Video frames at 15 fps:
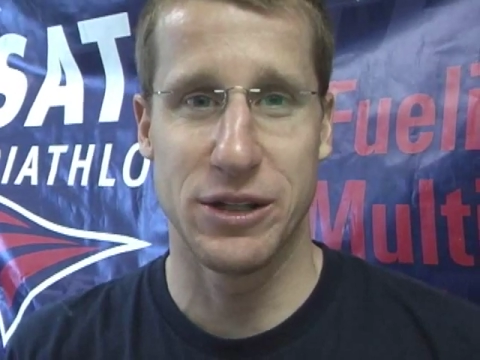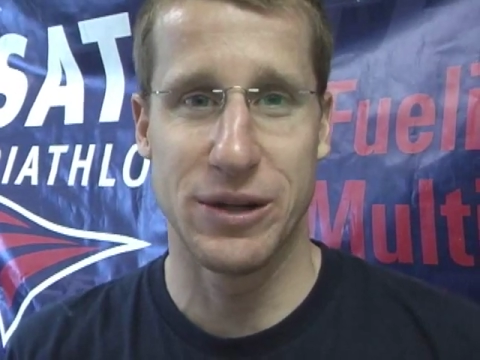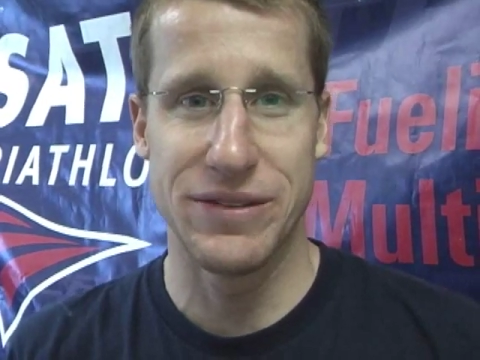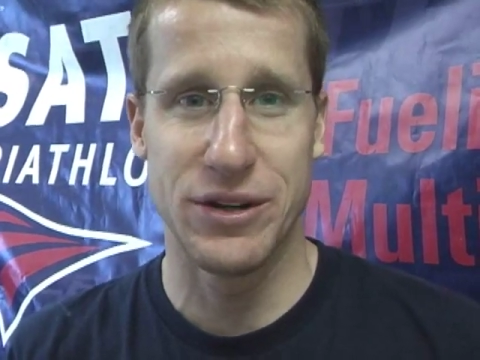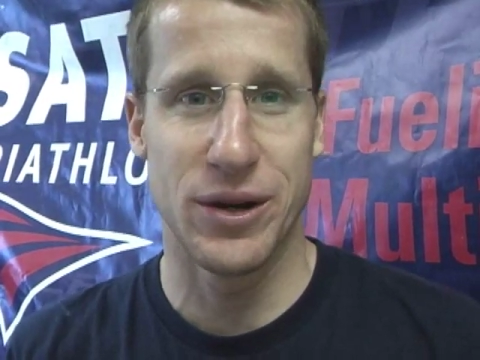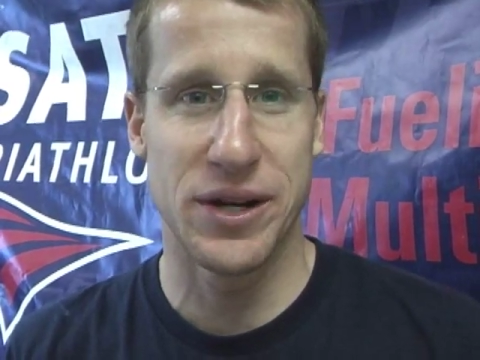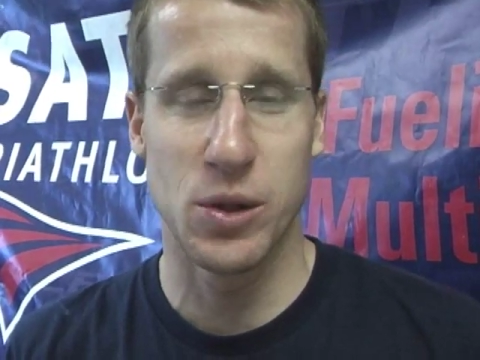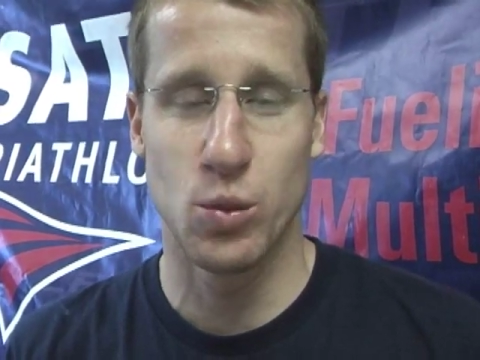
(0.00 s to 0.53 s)
You know,
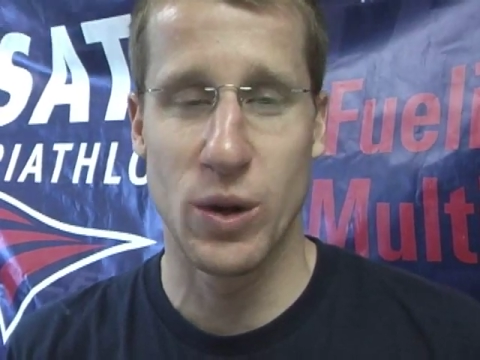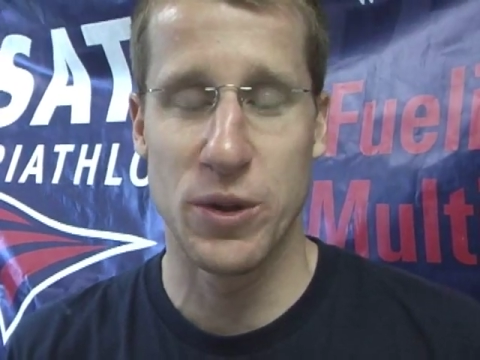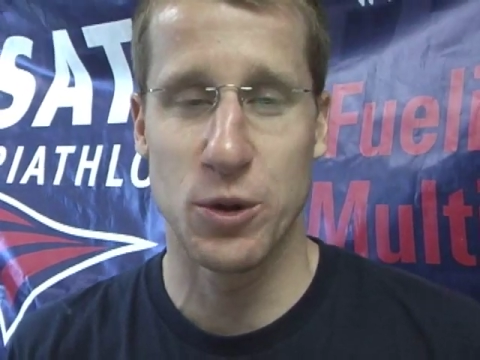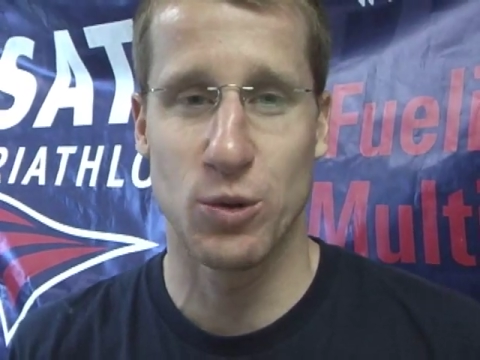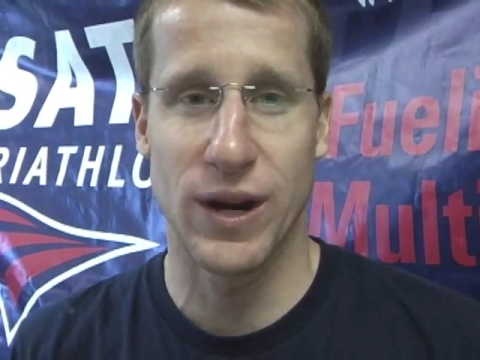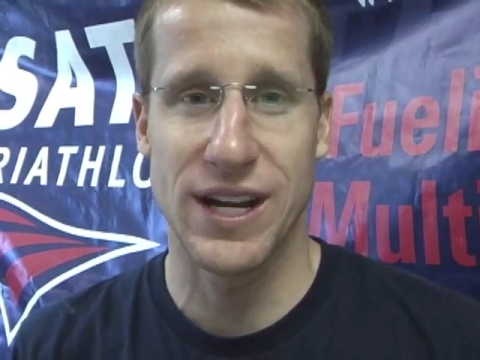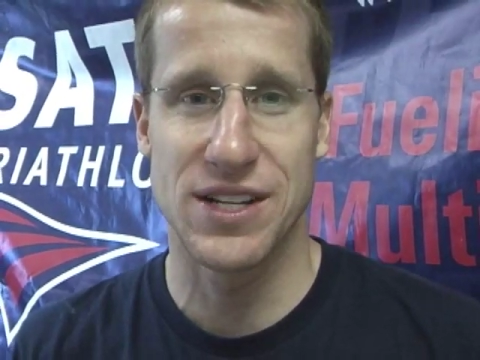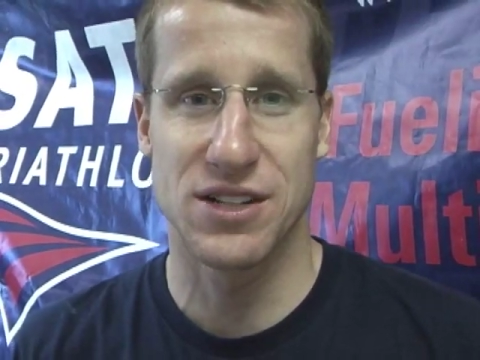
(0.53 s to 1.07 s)
even though I didn't win
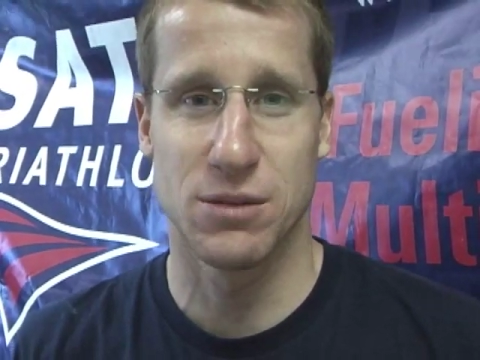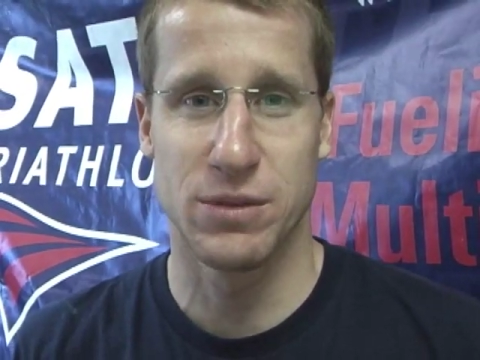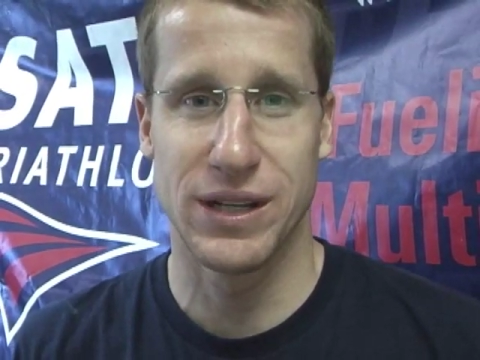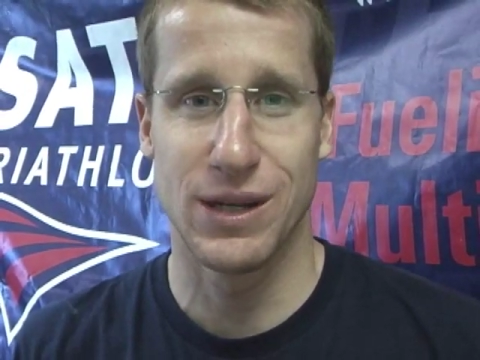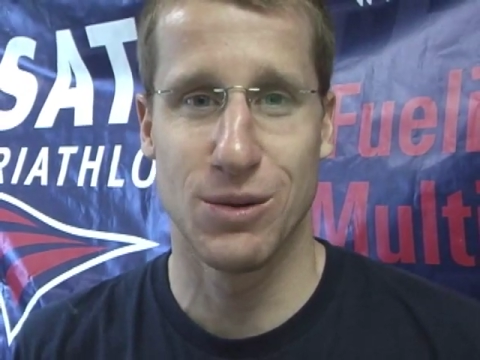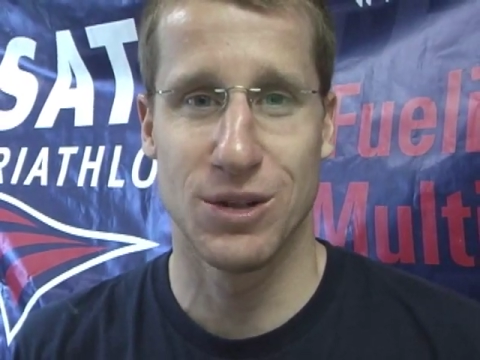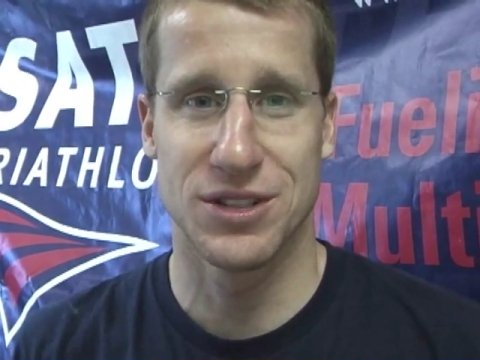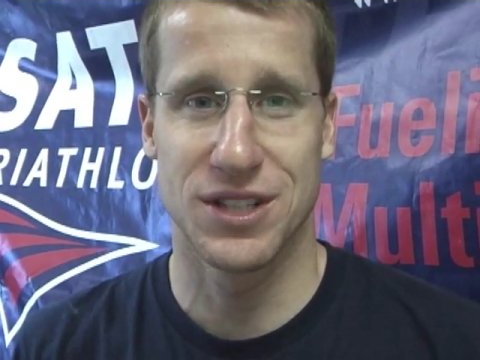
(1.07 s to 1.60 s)
the race, for
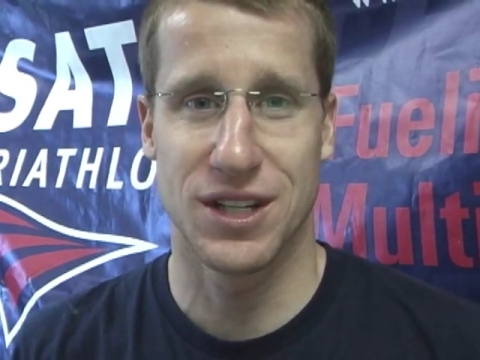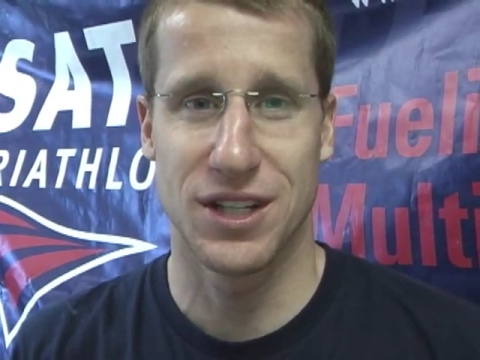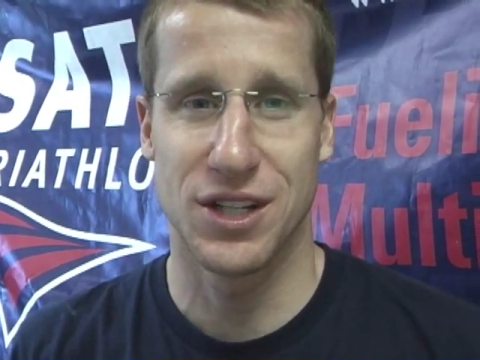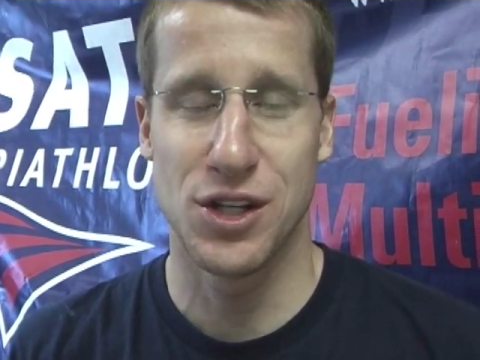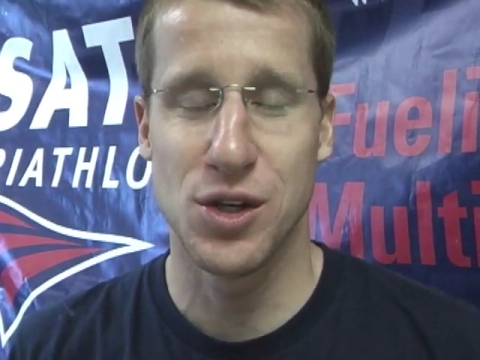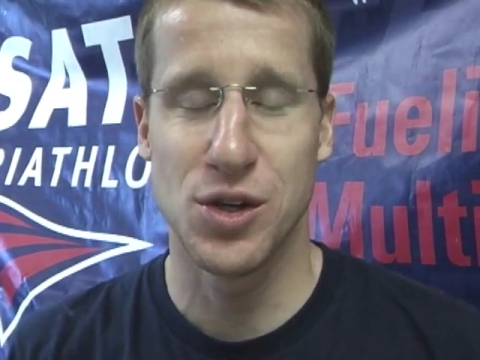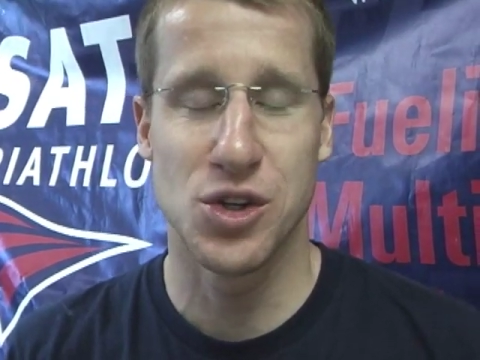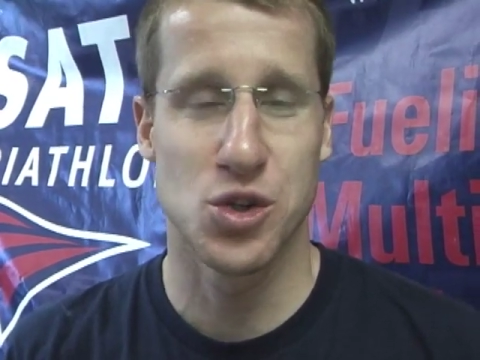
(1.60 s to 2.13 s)
me it was a
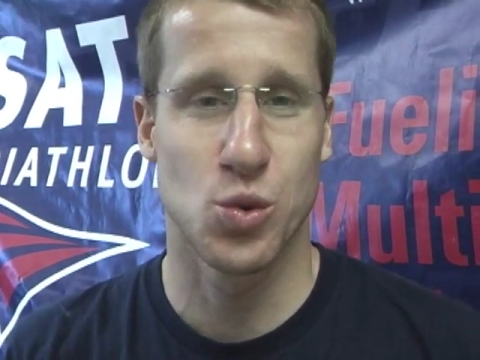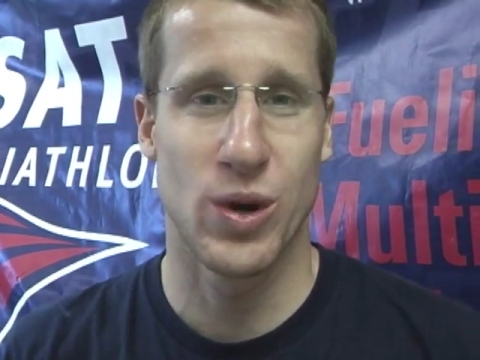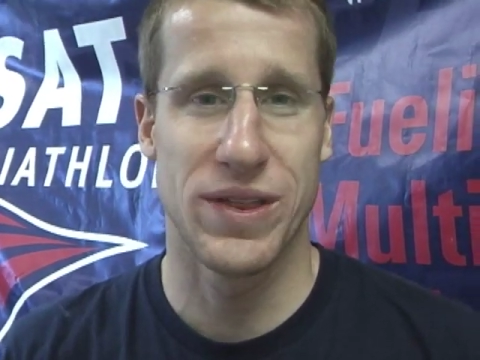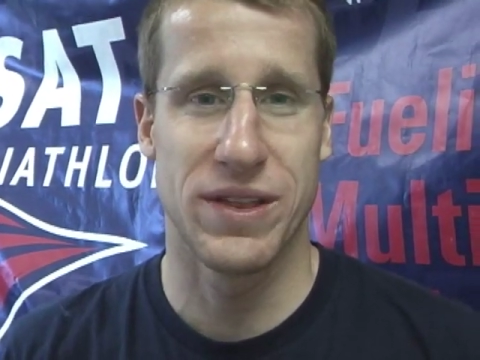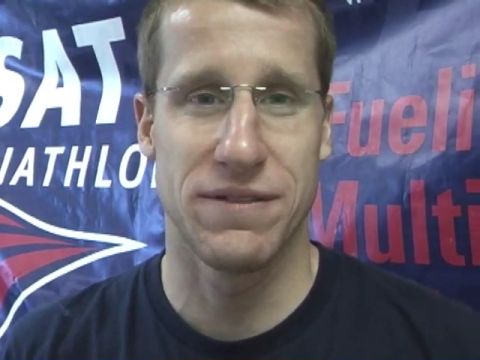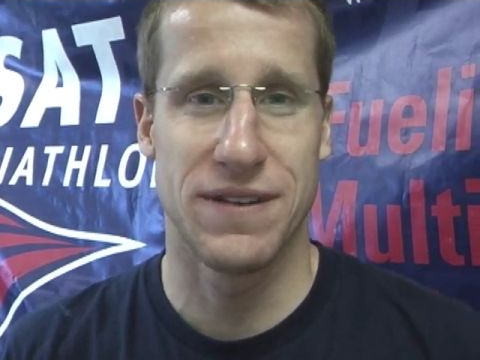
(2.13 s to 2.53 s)
huge win,